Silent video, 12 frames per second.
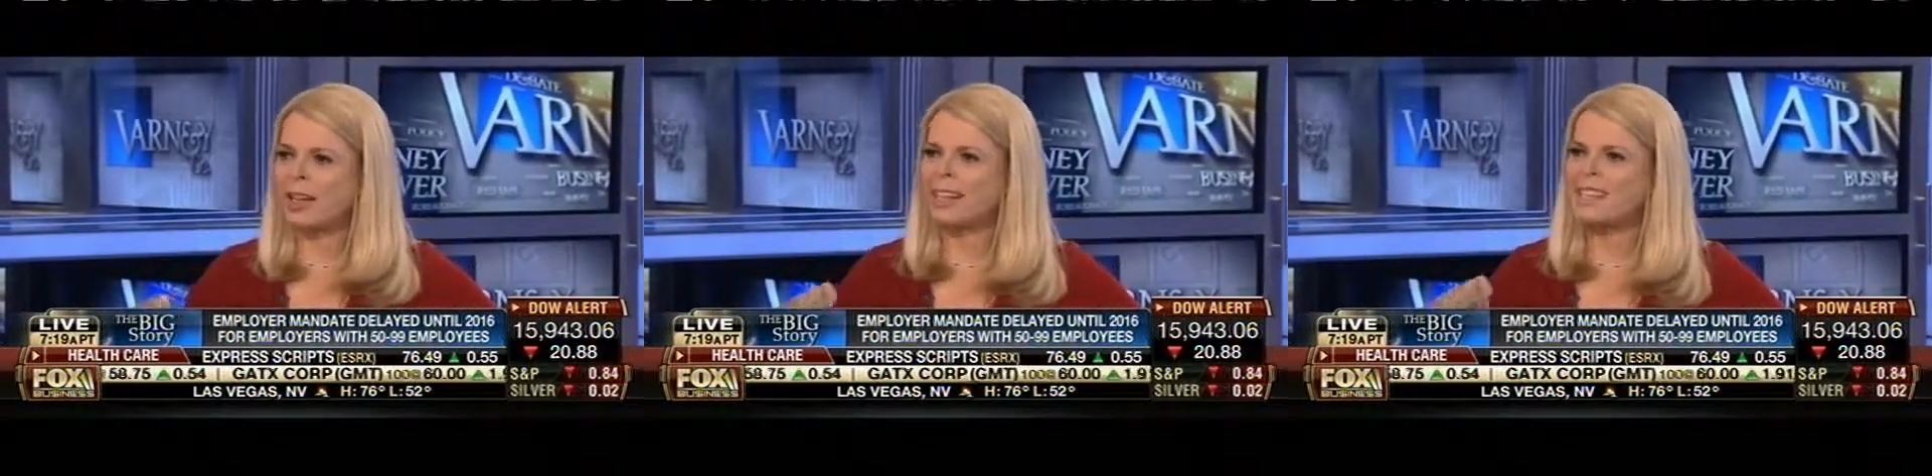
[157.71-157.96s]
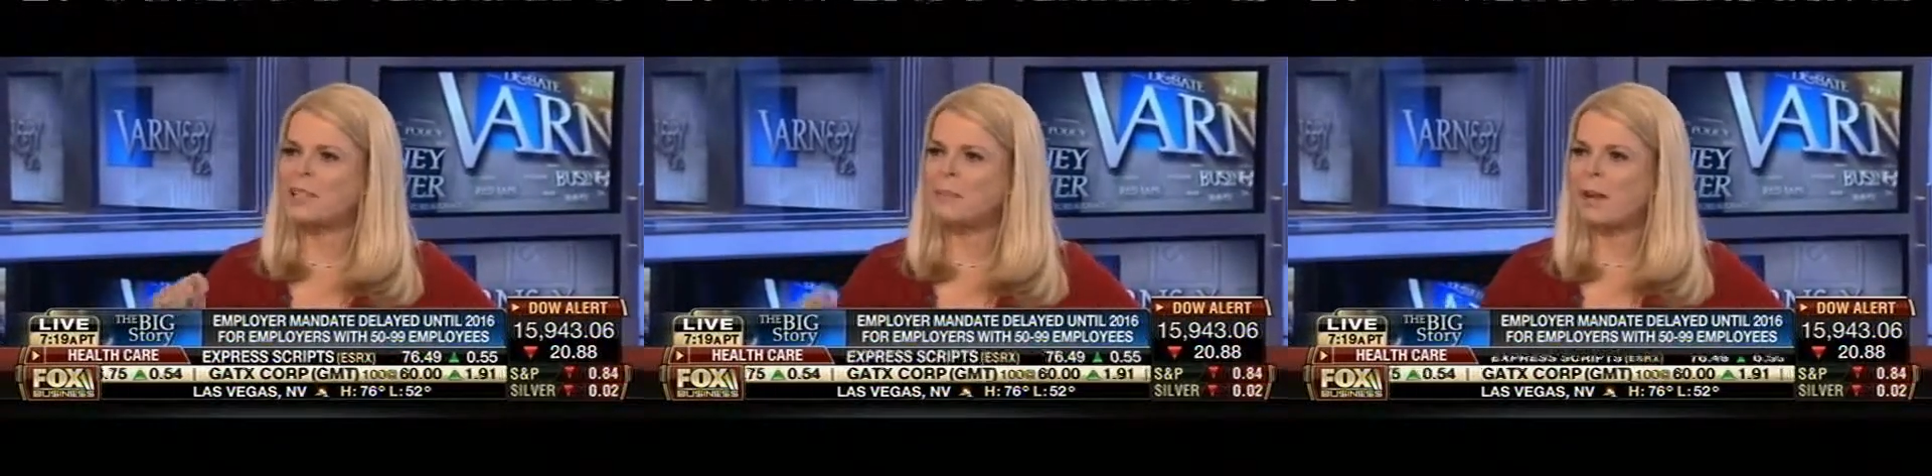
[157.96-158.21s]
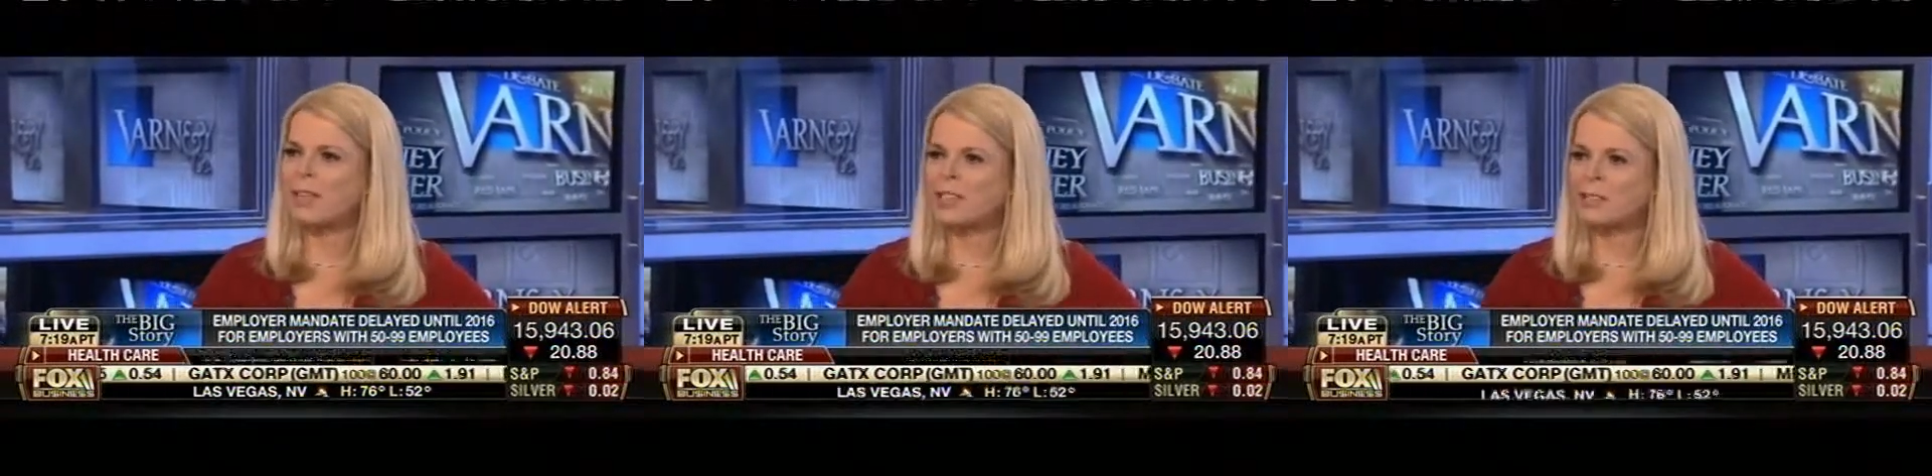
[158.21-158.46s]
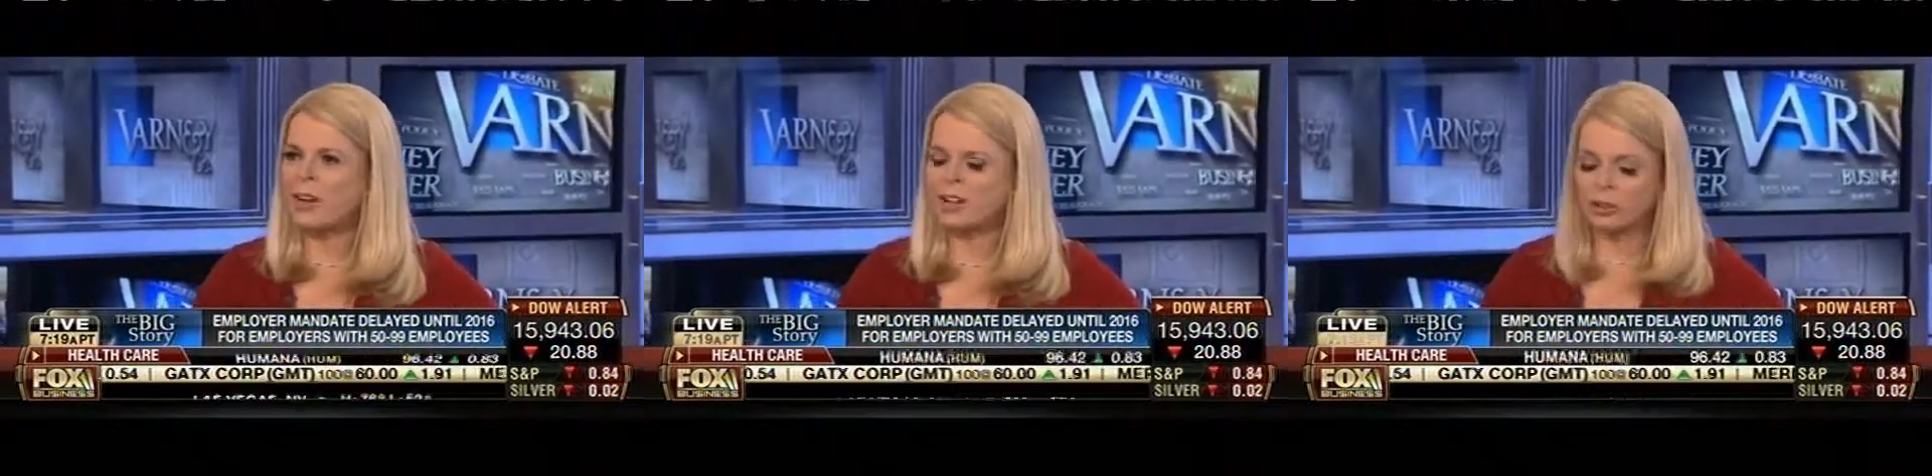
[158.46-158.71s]

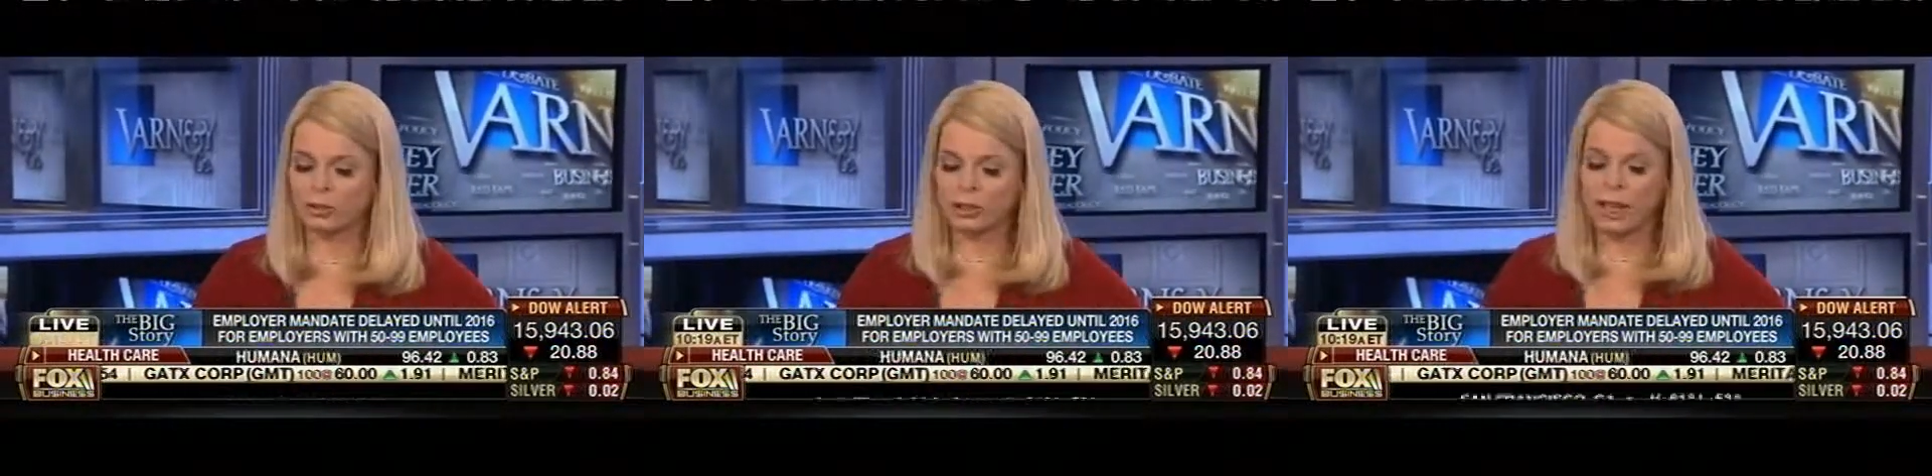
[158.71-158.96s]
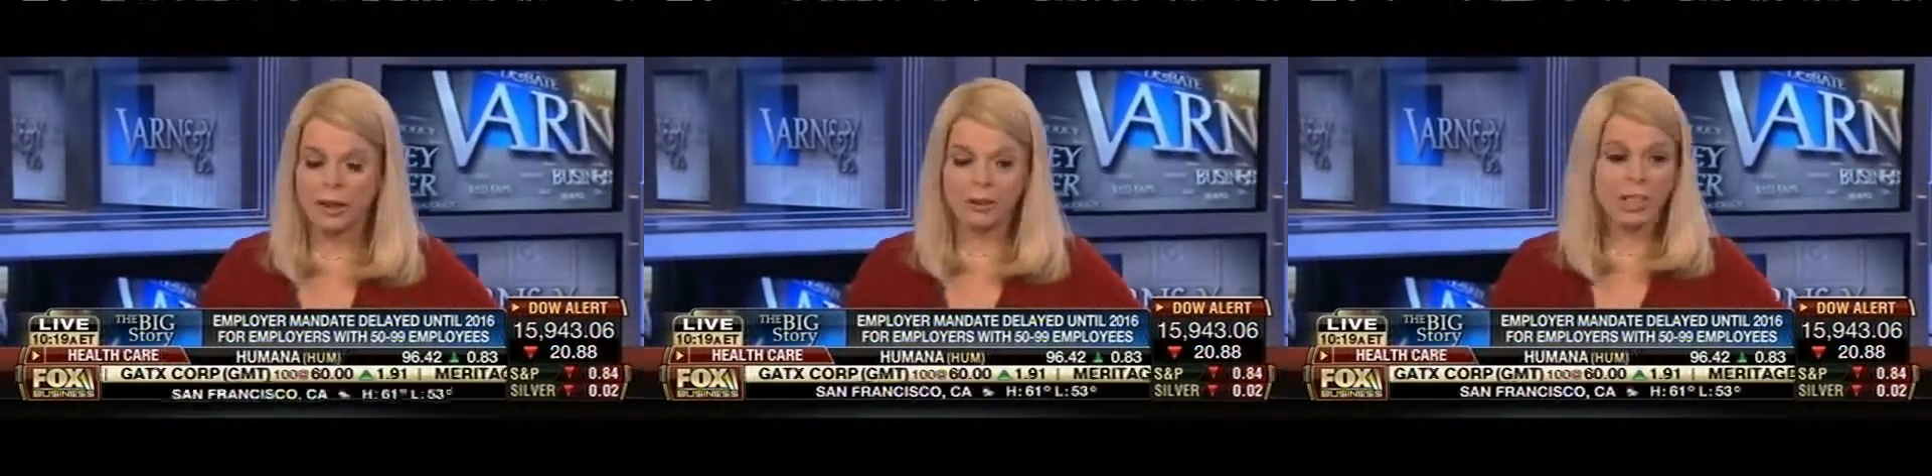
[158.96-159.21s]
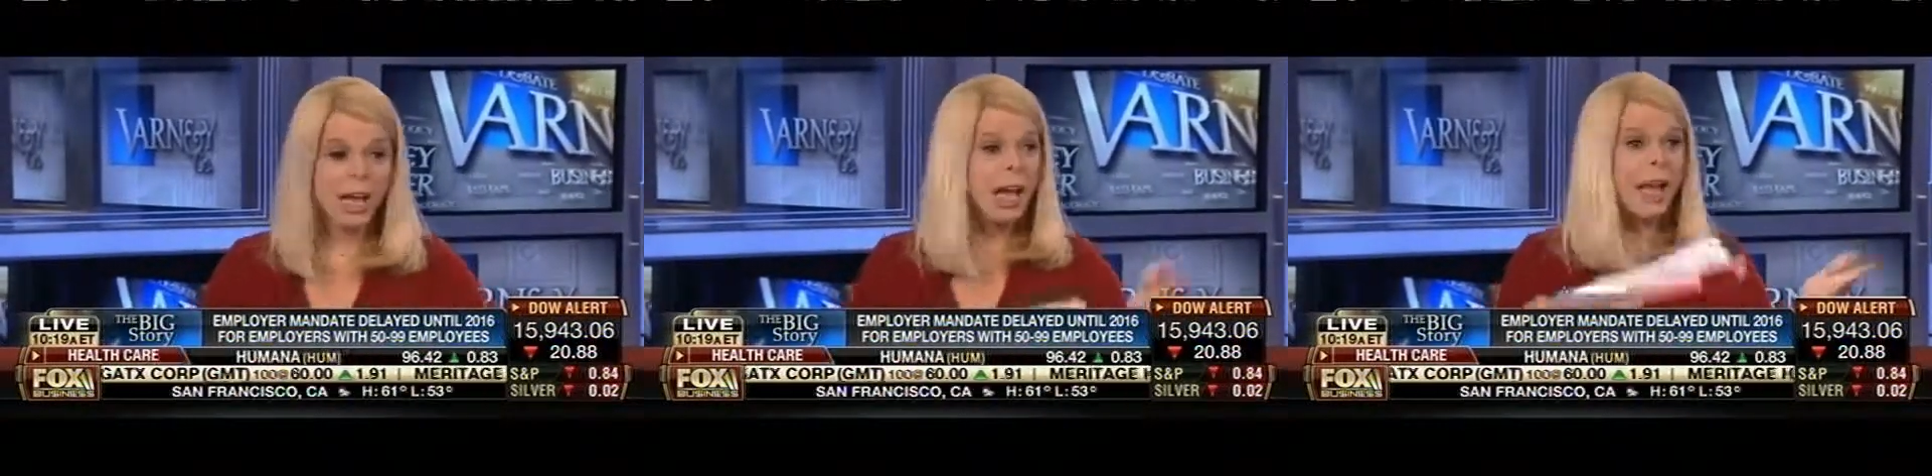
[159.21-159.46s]
specifies 30 hours.